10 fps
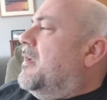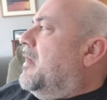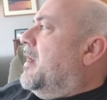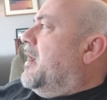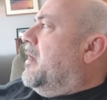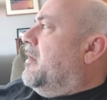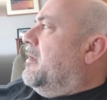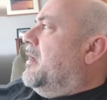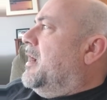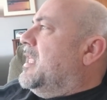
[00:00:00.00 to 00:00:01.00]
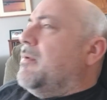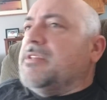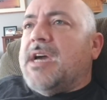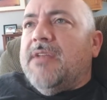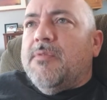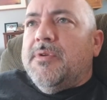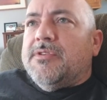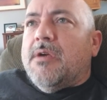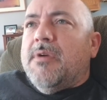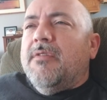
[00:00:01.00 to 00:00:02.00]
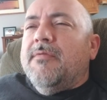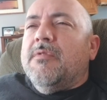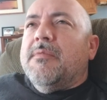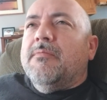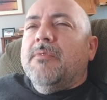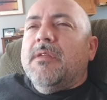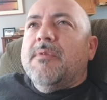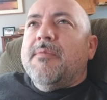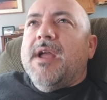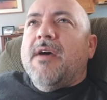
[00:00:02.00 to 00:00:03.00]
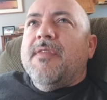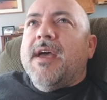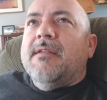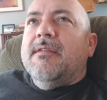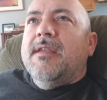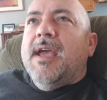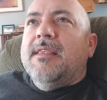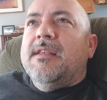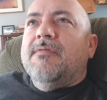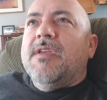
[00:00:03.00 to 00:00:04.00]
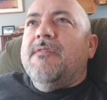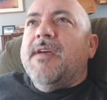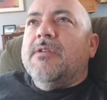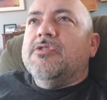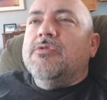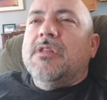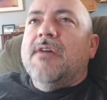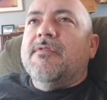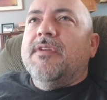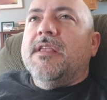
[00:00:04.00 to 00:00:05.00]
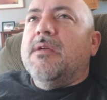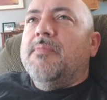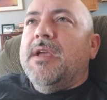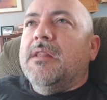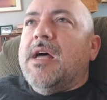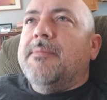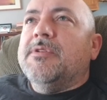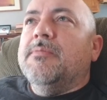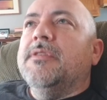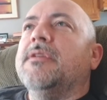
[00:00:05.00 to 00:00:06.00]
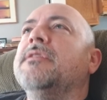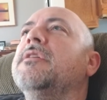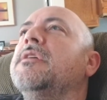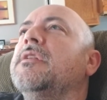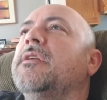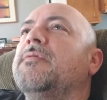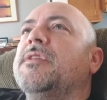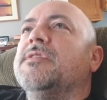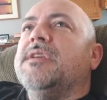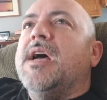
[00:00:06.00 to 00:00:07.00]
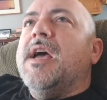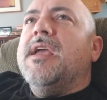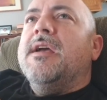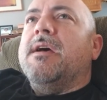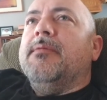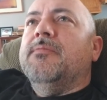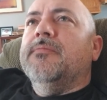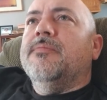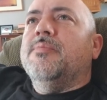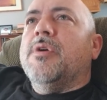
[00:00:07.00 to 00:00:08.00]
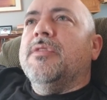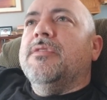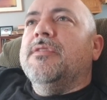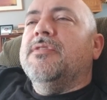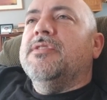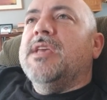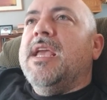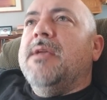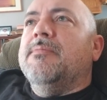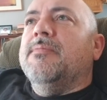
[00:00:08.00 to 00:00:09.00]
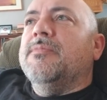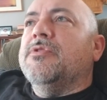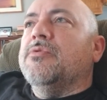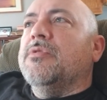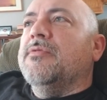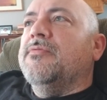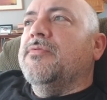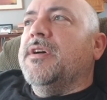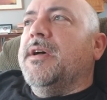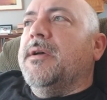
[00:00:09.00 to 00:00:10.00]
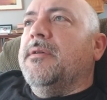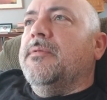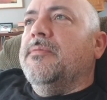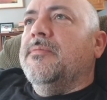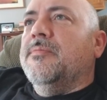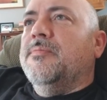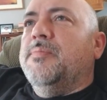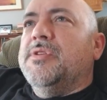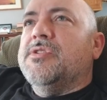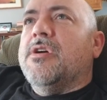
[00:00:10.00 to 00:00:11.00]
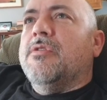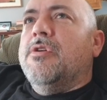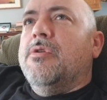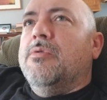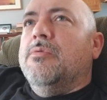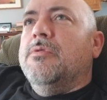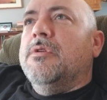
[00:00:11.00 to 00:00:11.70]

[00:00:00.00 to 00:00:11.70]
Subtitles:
And that was kind of a bizarre. I don't even really remember how that ended, if they found true love, if he ended up being a lobster. But this guy brought the same sort of bizarro